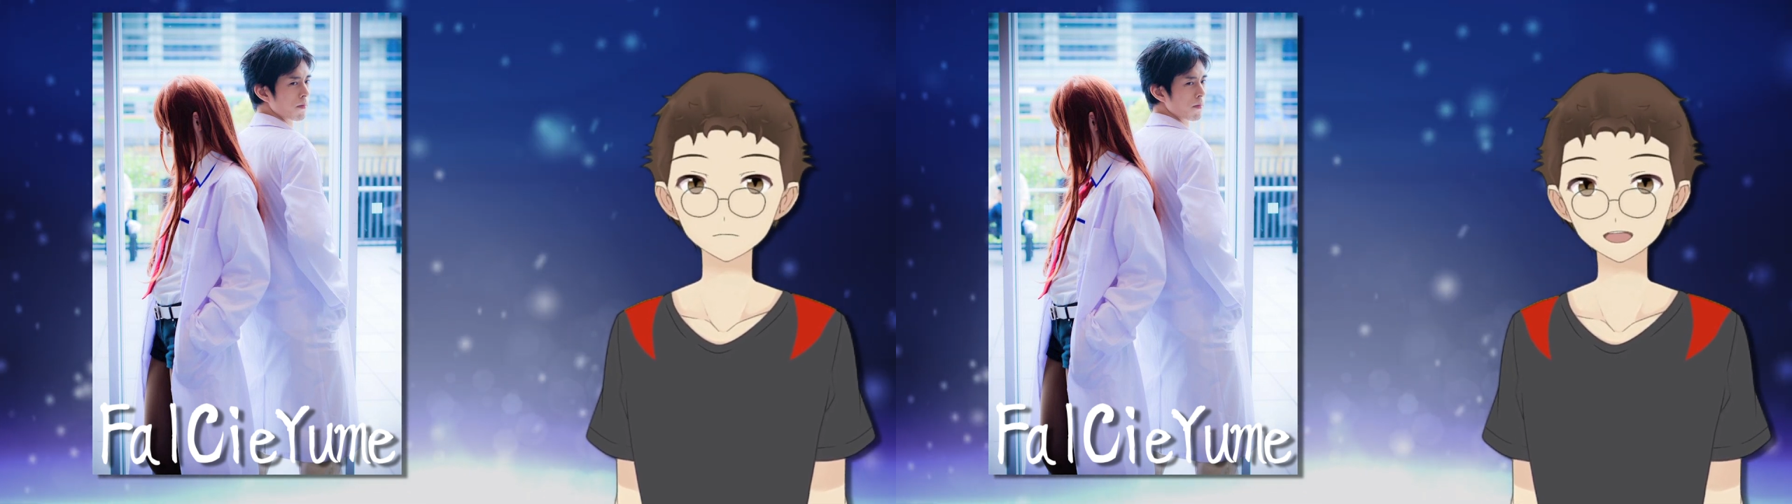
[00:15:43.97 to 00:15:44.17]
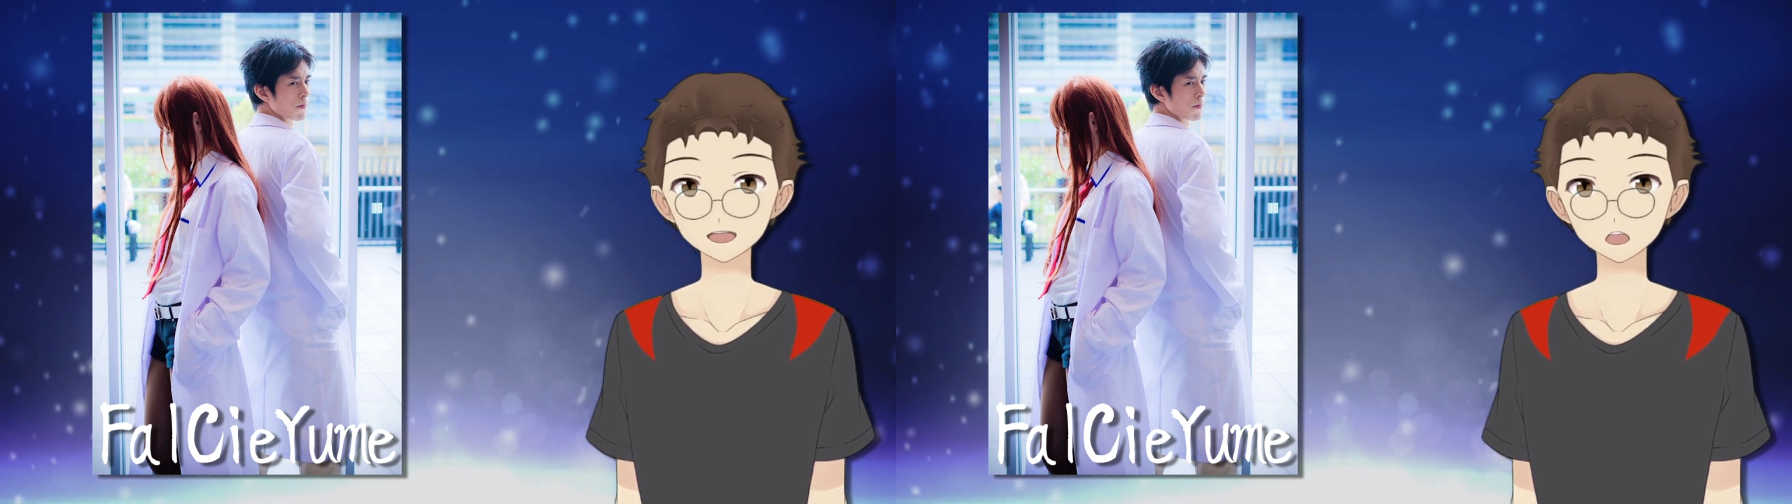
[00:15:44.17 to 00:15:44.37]

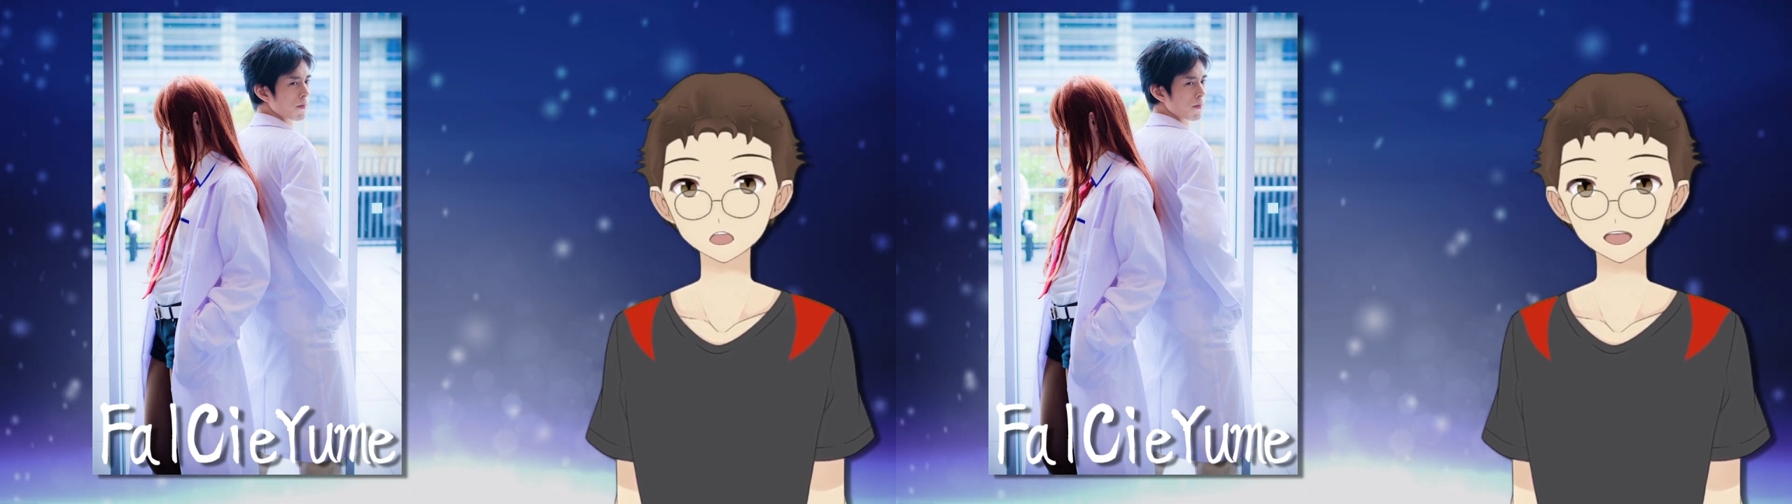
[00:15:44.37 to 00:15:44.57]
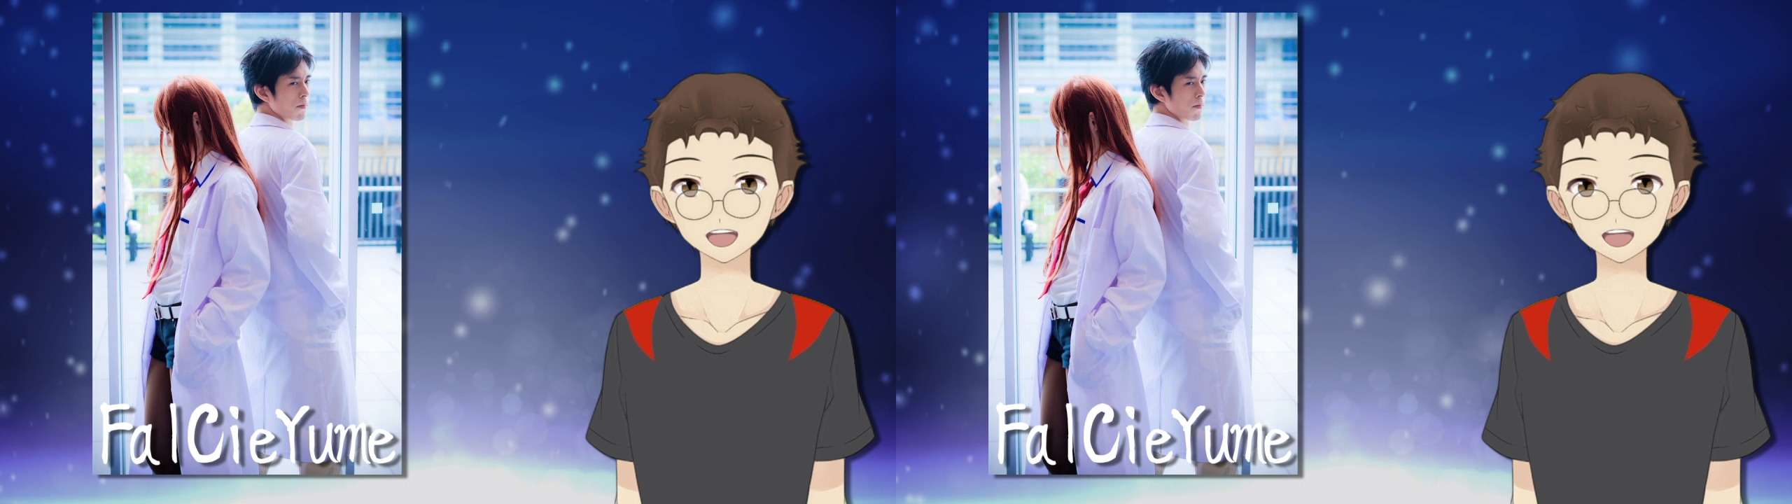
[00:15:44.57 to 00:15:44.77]
trying to
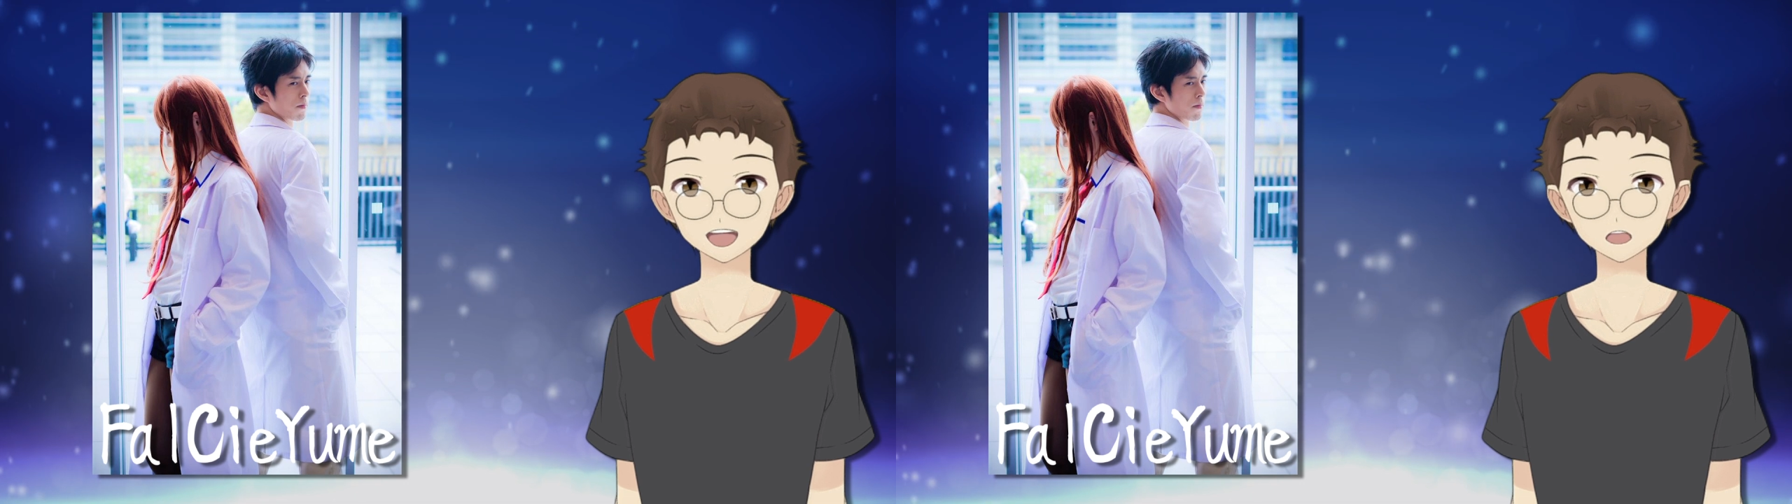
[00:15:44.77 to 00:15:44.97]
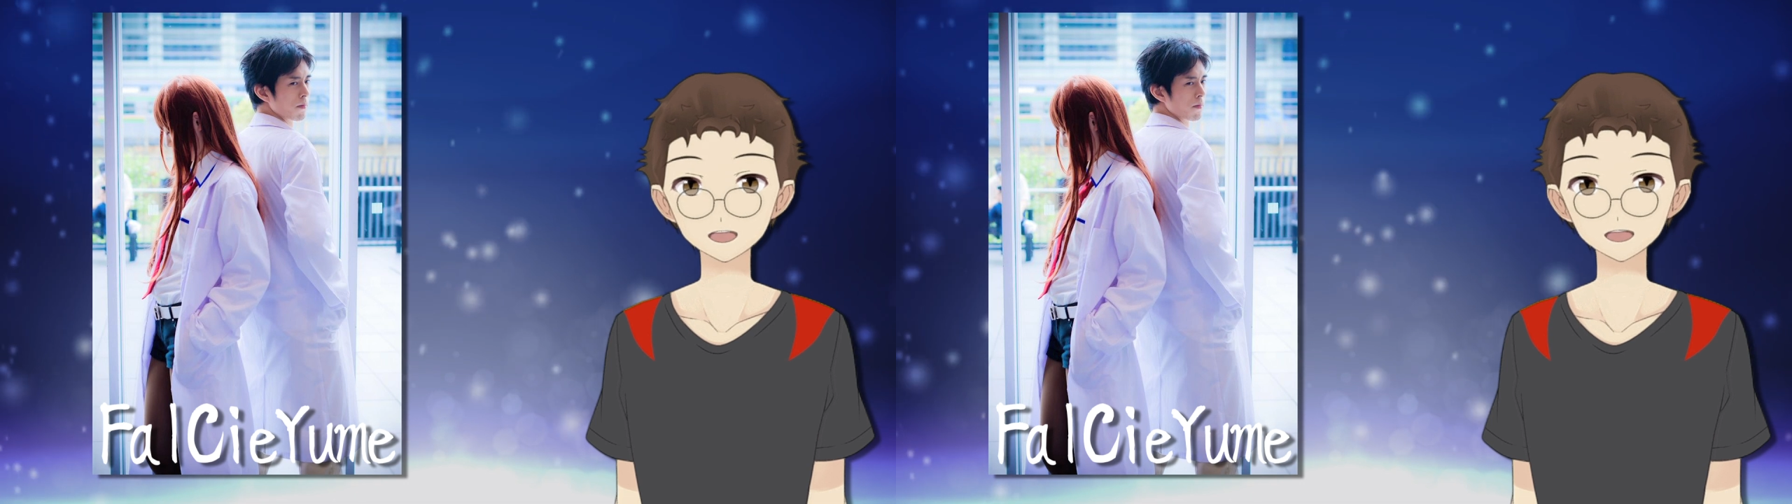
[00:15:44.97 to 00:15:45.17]
condense the
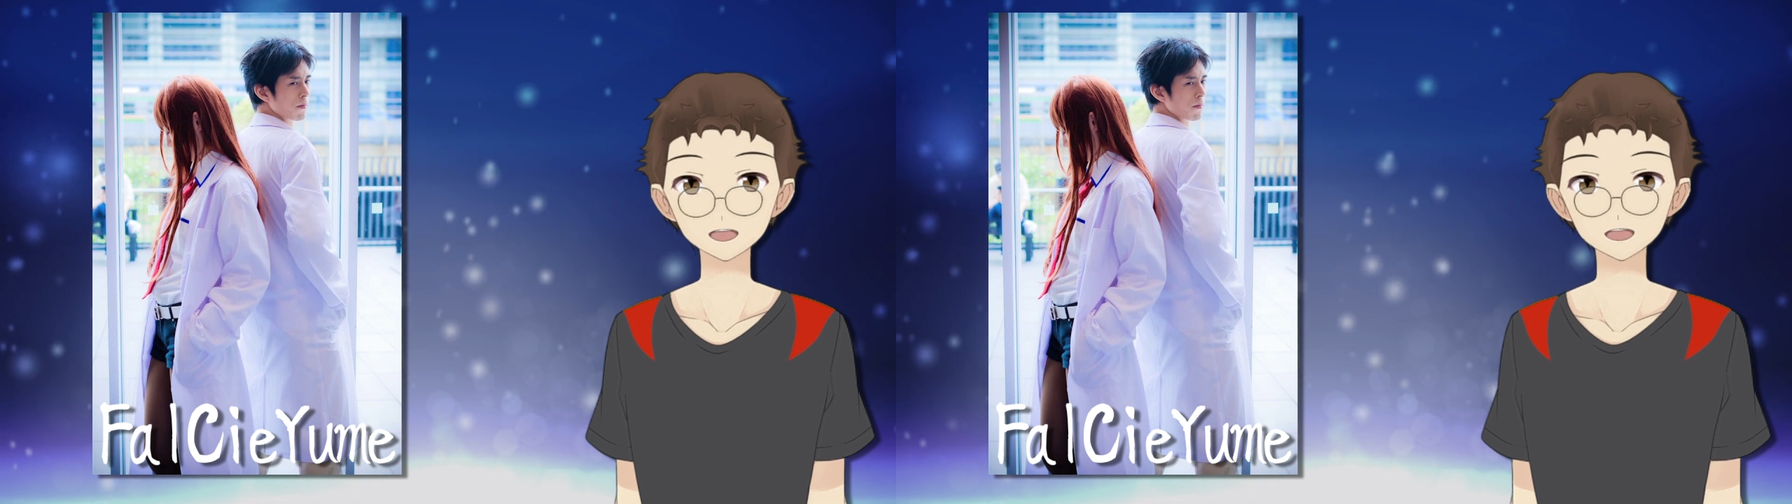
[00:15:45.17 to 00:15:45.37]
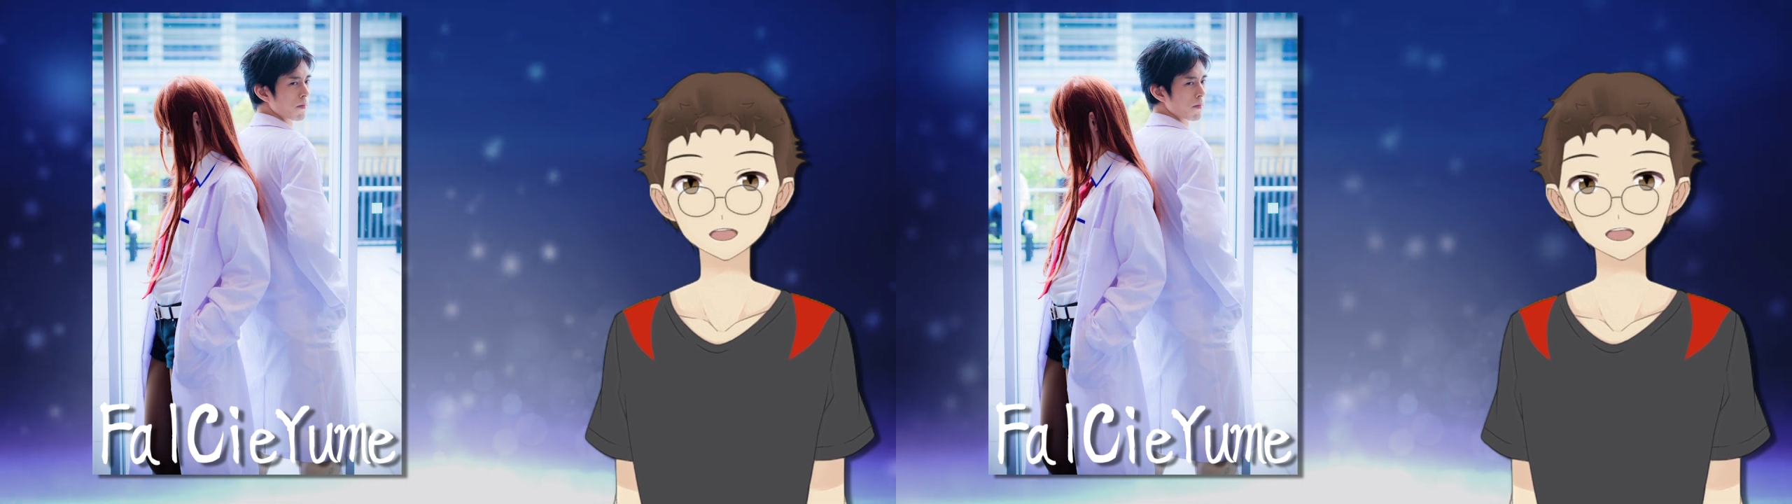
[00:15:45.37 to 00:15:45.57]
narrative,